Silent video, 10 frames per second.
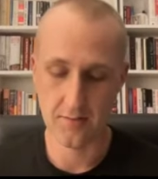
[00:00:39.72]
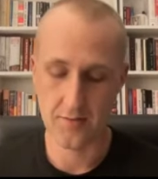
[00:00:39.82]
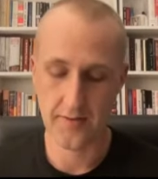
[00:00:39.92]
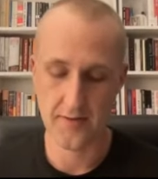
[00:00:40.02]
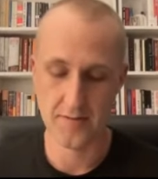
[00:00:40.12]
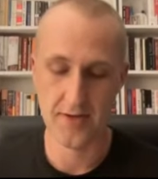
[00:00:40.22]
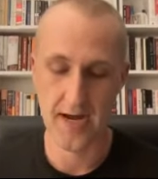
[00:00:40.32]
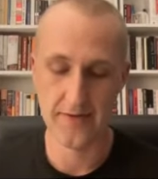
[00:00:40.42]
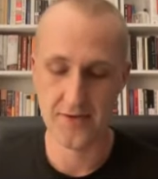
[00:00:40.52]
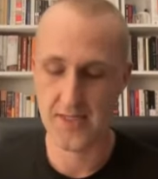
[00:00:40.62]
whether it's a
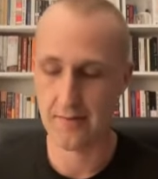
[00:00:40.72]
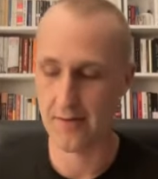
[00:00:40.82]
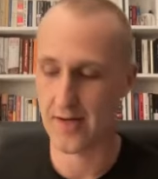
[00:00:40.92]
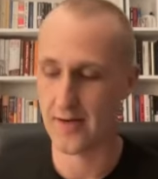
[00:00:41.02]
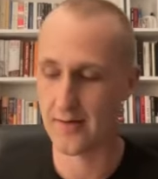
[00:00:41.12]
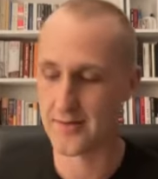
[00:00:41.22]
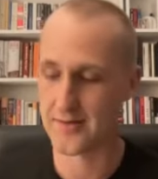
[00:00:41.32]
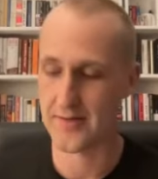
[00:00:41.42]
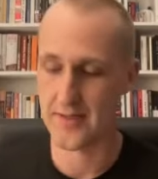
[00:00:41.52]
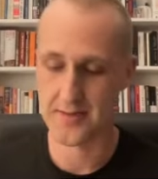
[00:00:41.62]
private gym or college
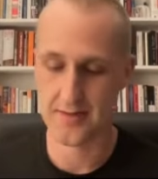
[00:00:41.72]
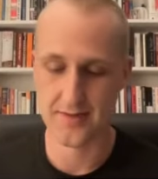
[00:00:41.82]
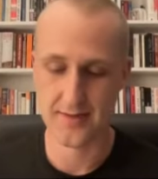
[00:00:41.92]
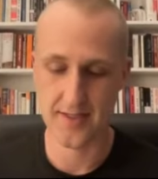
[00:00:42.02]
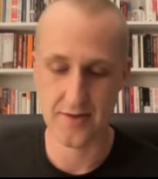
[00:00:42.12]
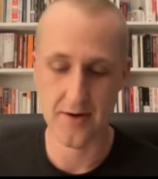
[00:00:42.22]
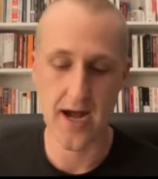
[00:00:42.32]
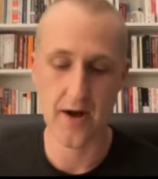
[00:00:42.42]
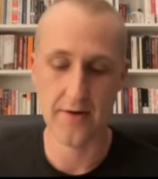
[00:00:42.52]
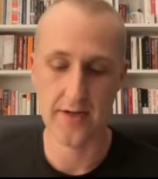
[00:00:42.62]
strength and conditioning setting, you're
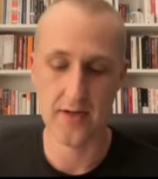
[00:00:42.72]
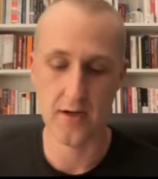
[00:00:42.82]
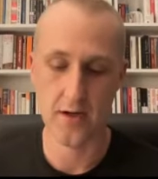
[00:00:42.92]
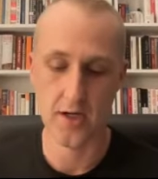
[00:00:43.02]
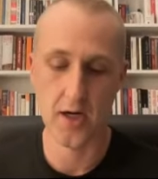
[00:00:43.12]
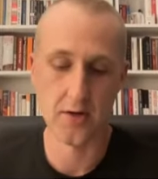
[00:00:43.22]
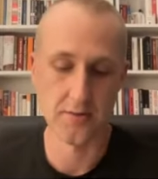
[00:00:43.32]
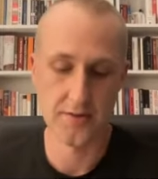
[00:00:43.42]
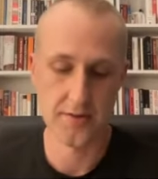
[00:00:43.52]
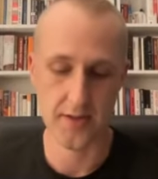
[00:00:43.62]
hiring a
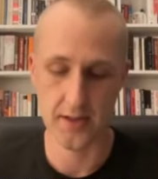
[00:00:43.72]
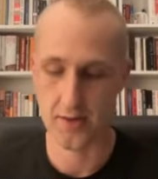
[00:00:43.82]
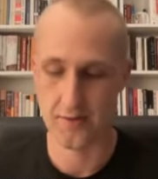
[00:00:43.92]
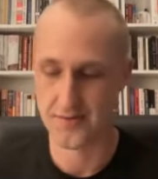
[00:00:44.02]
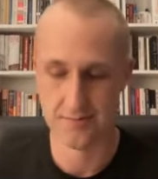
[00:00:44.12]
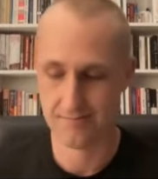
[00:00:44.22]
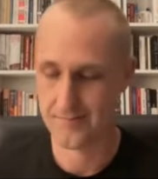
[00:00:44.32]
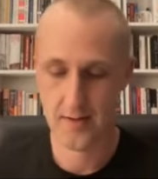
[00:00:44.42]
coach to coach